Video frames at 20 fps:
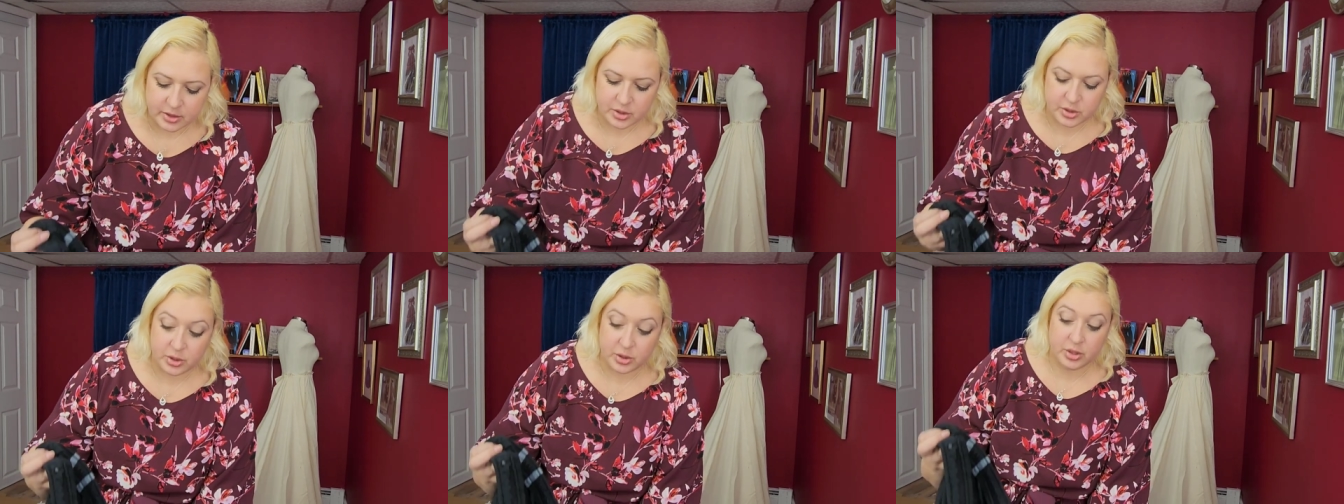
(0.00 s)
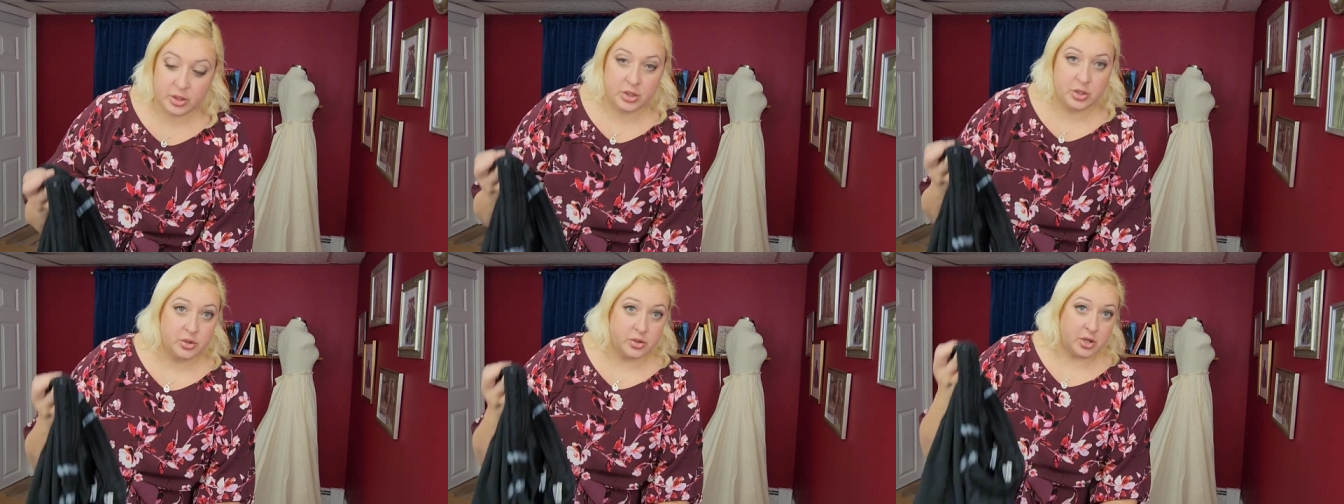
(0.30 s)

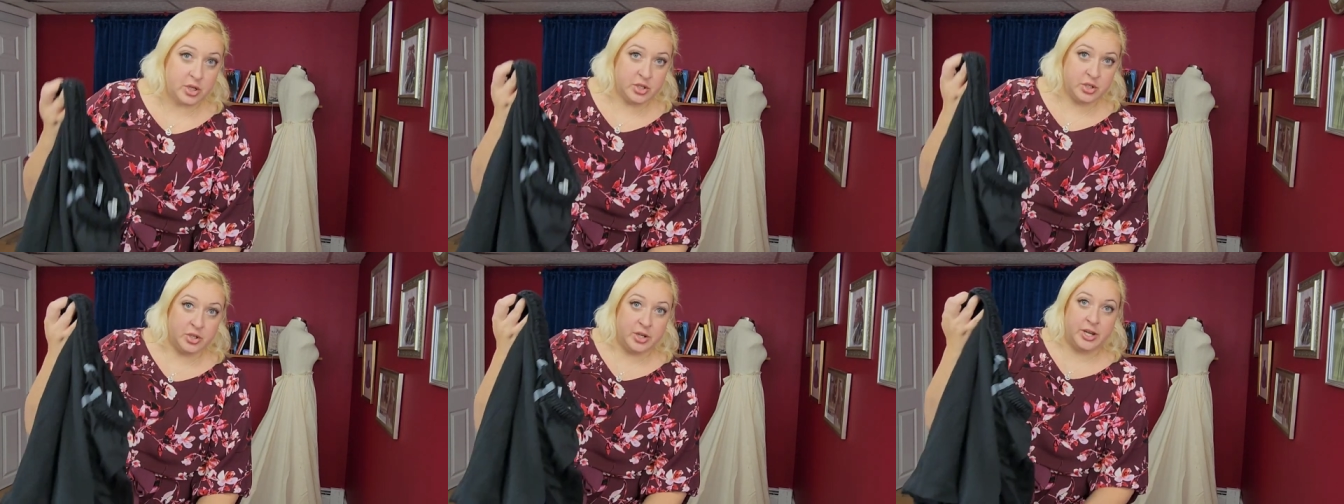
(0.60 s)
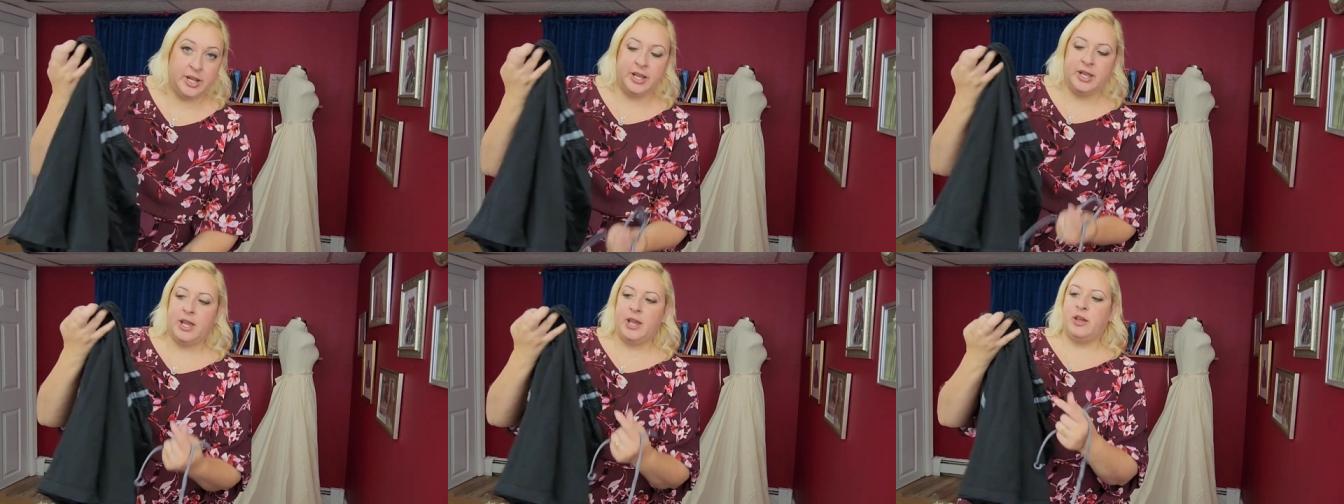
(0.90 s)
took the
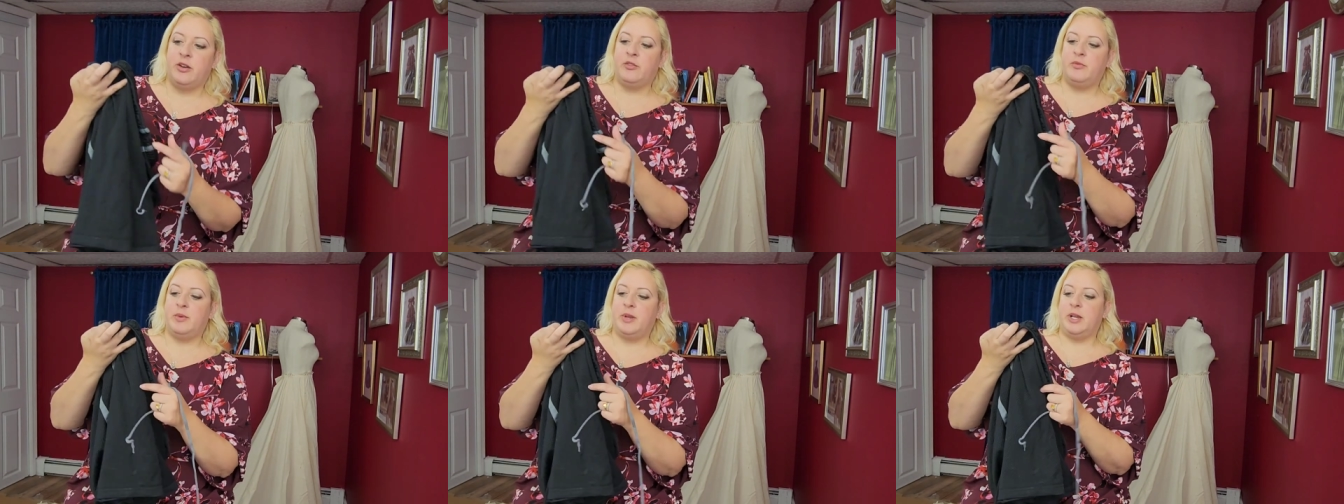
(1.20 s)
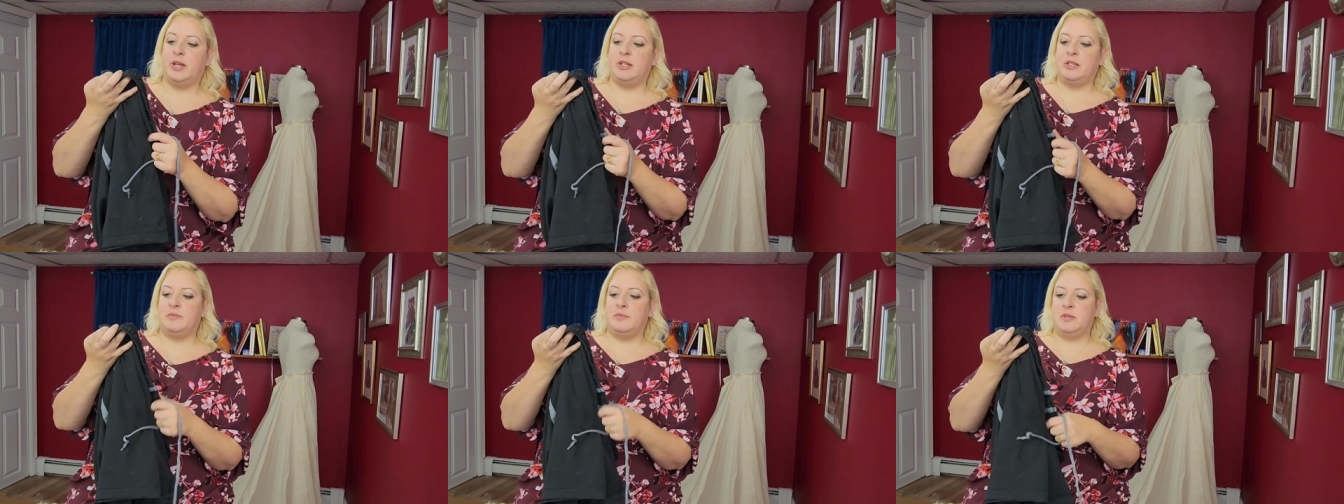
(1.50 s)
drawstring out of my
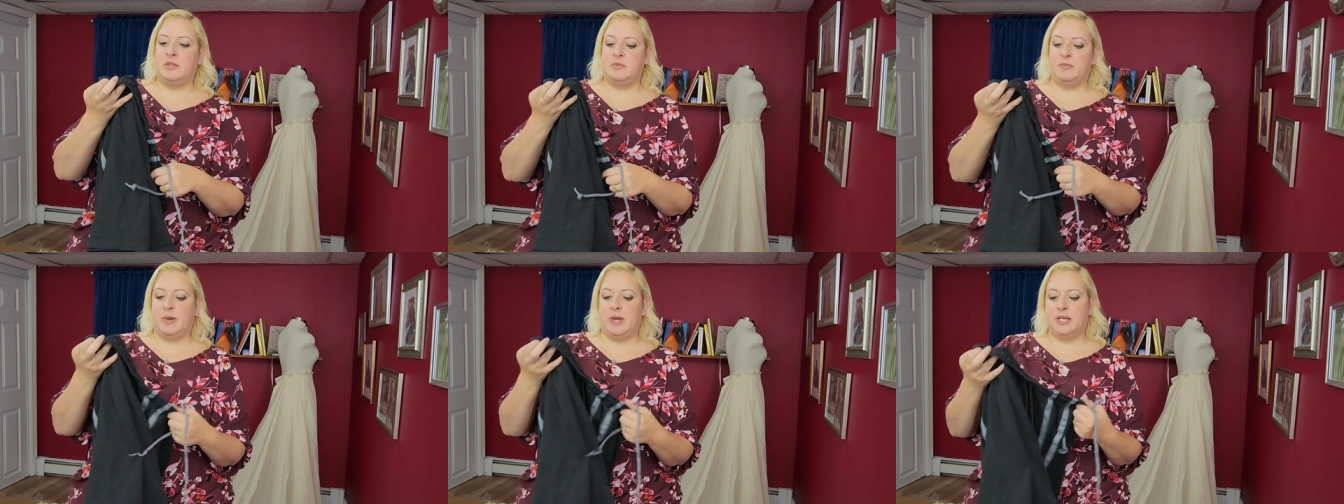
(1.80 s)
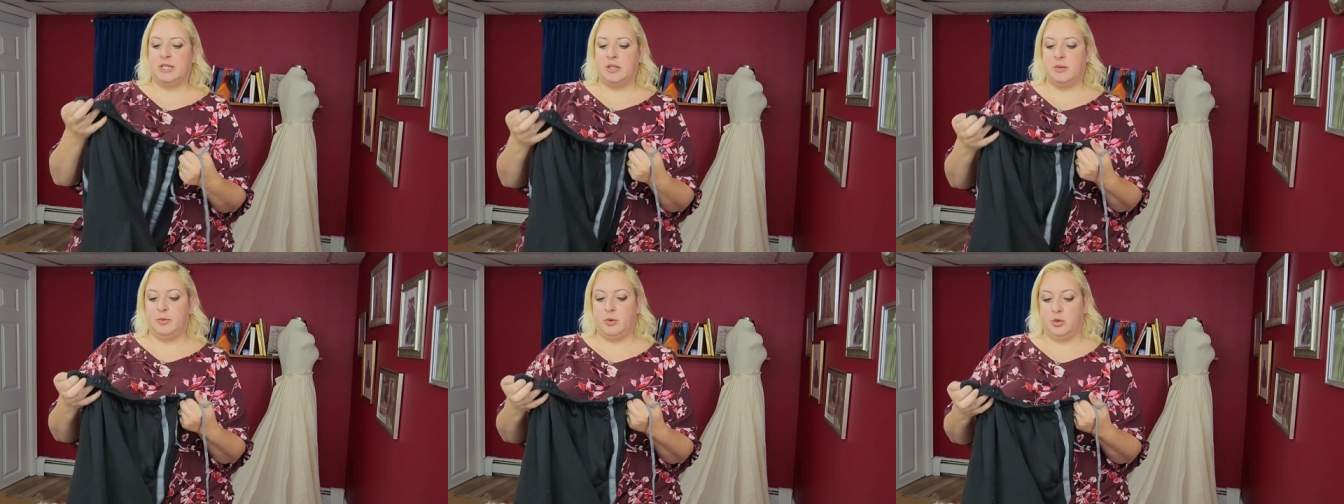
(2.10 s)
husband's
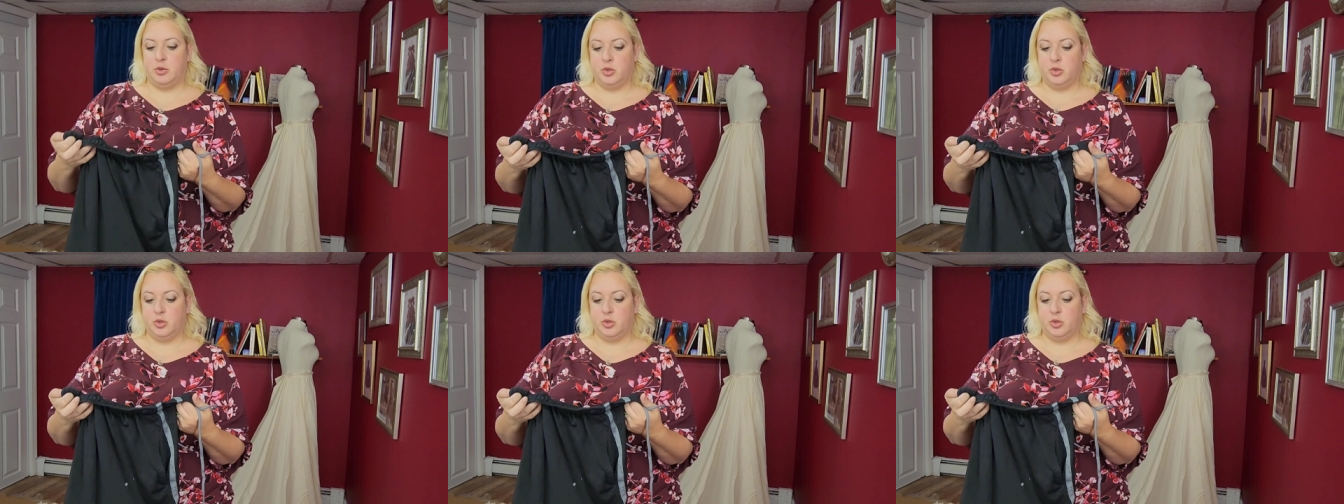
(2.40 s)
basketball